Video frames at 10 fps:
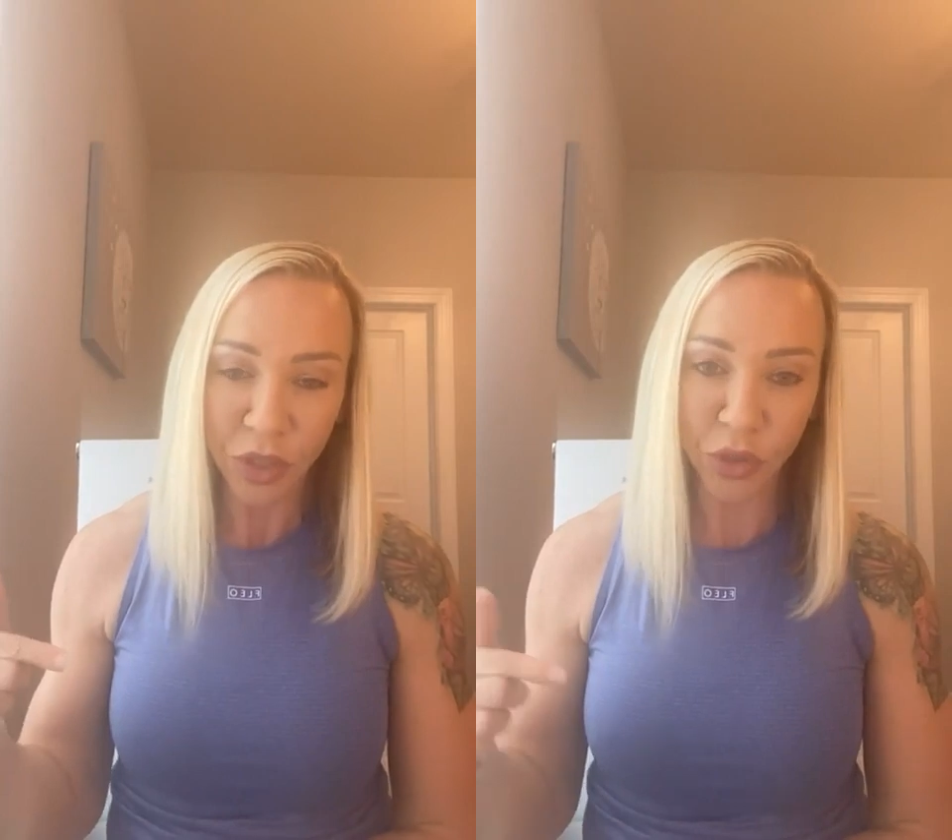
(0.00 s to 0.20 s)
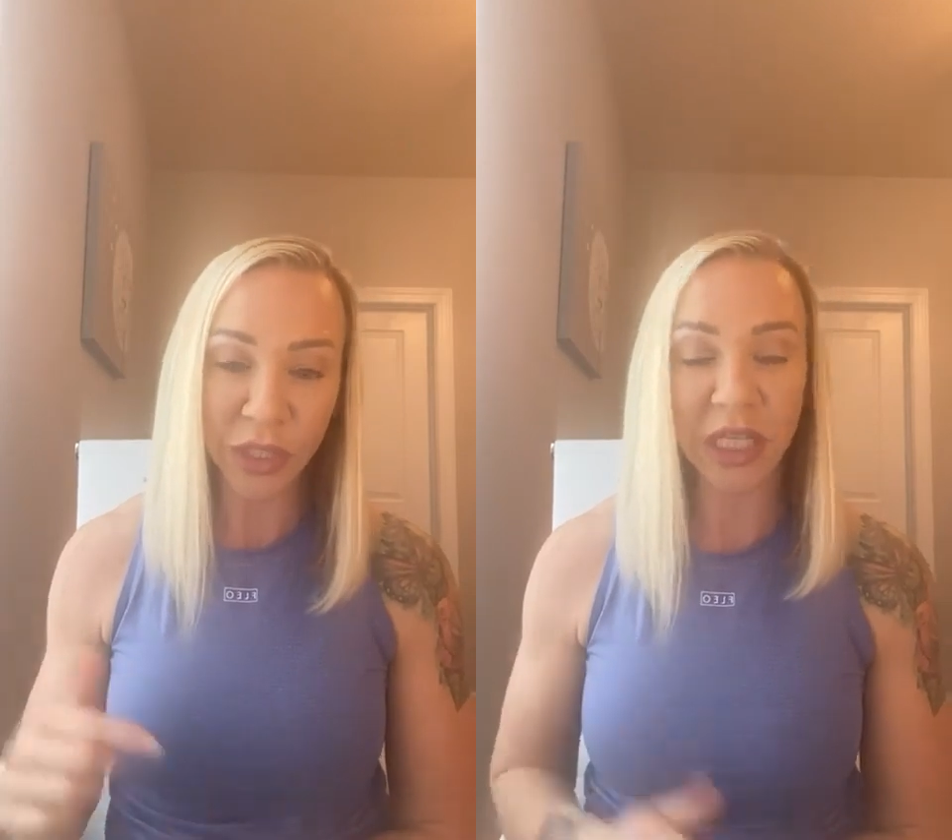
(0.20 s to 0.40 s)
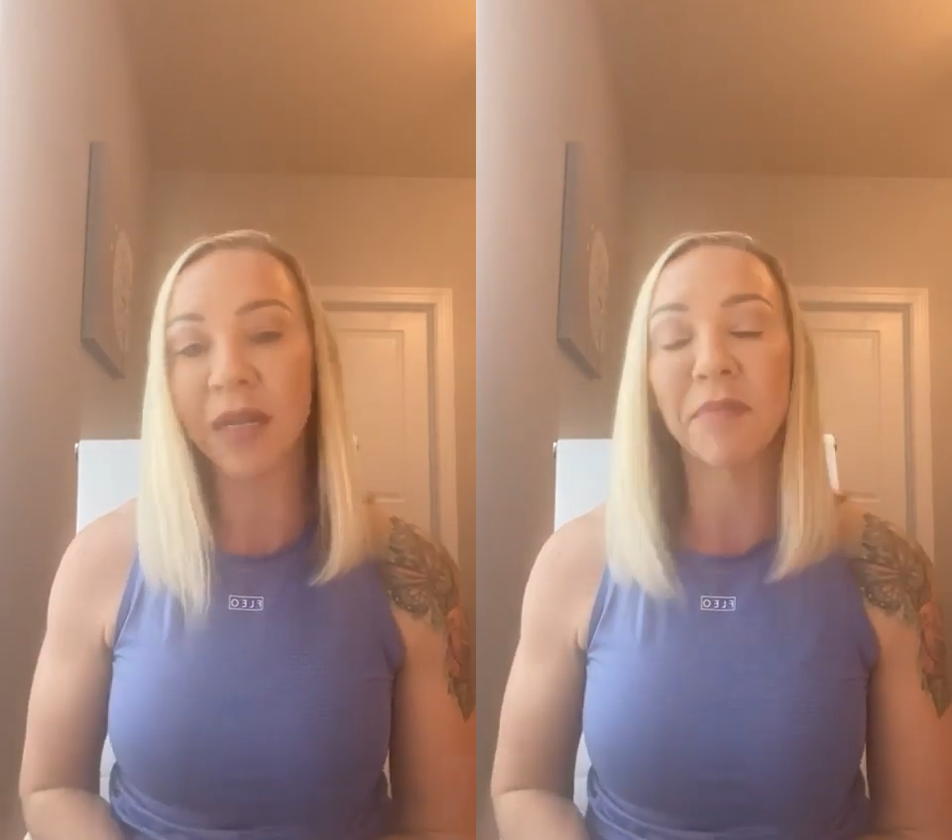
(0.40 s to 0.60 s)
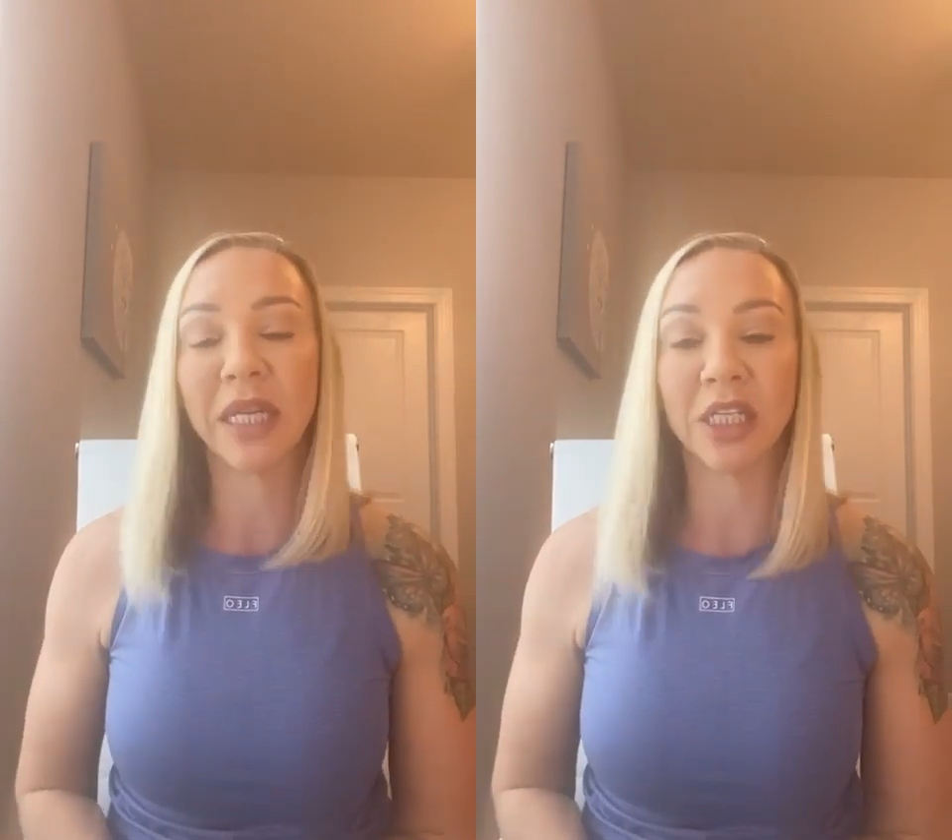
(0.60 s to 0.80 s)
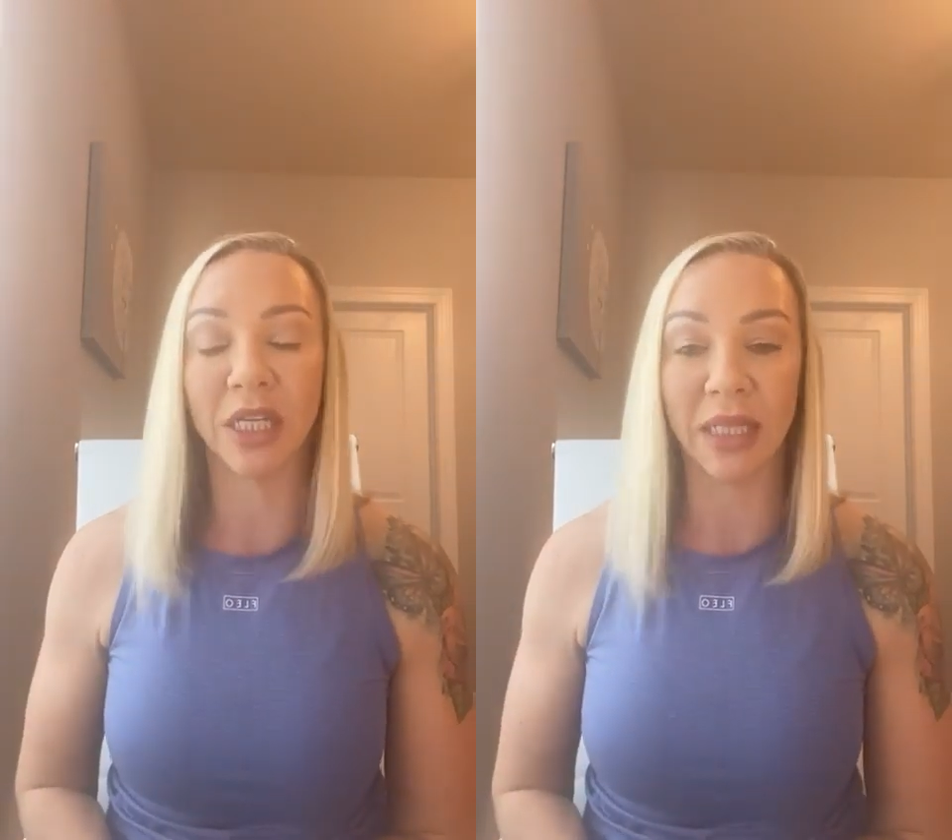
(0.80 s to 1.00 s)
Trish had
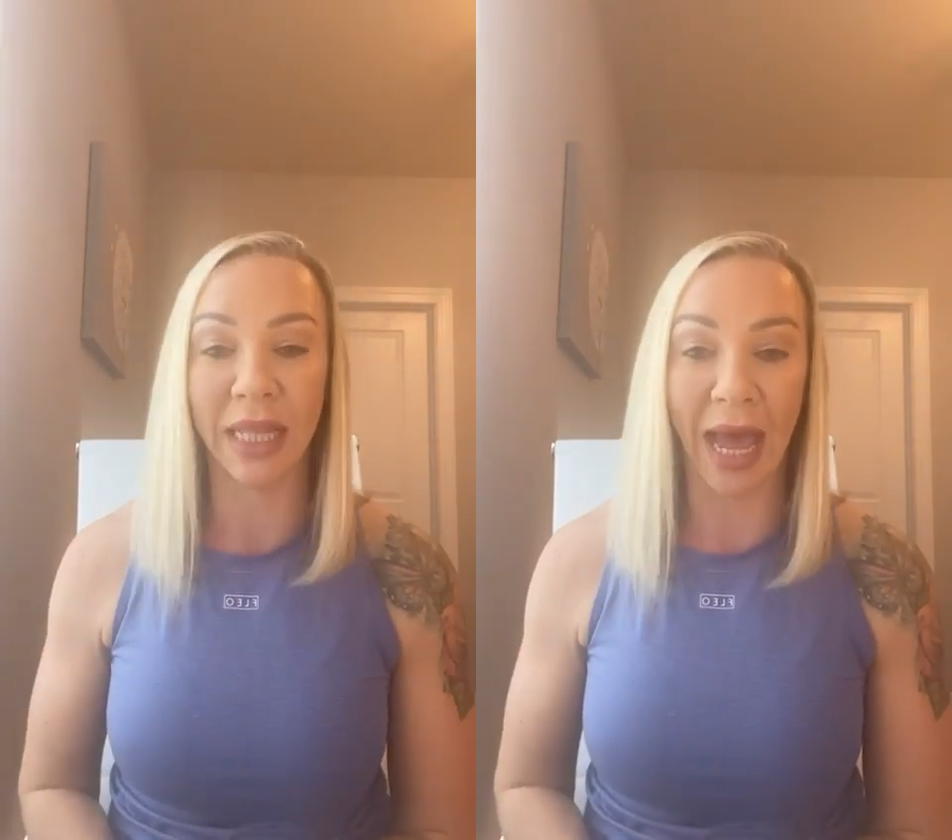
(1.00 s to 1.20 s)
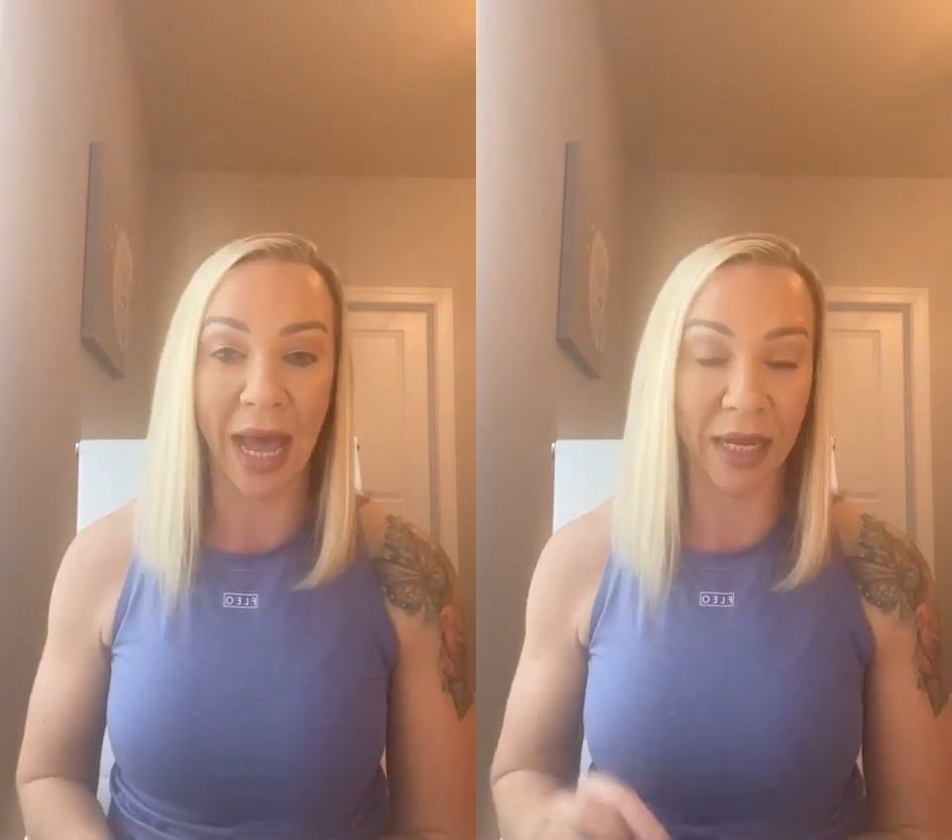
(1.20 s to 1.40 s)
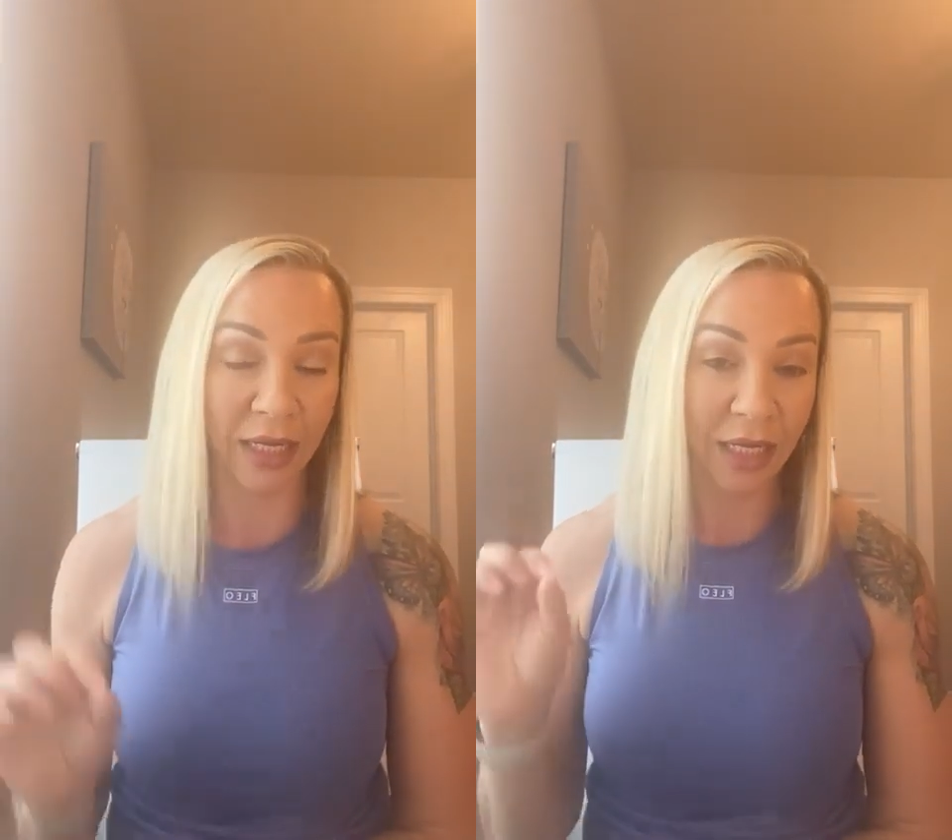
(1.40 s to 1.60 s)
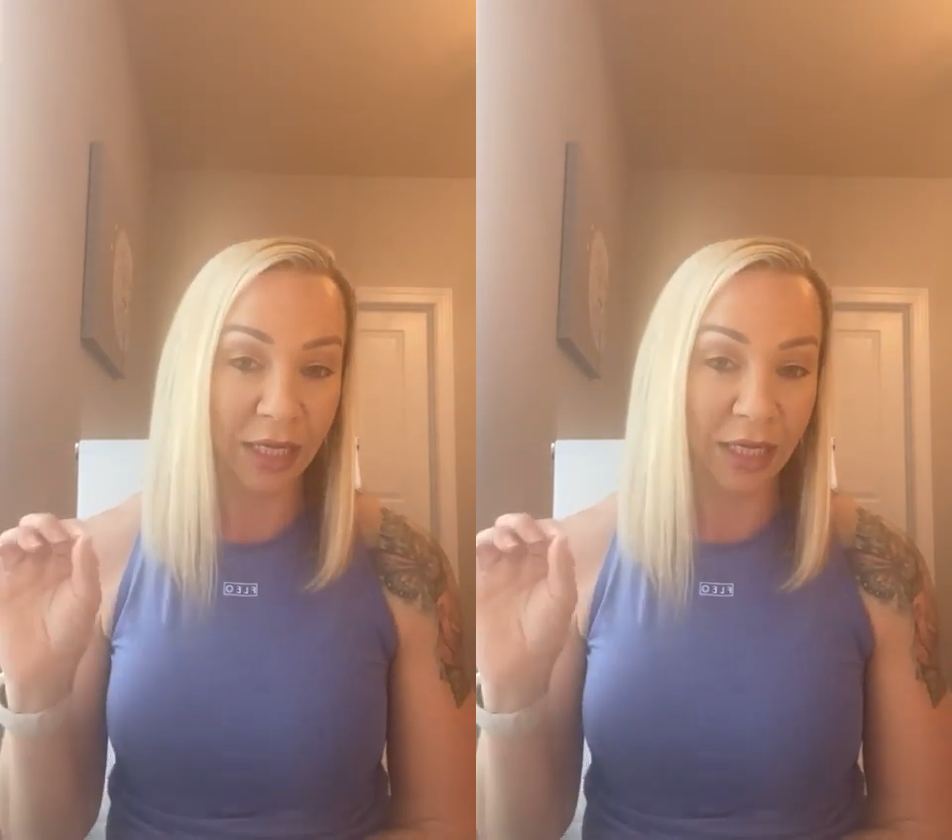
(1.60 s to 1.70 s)
mentioned that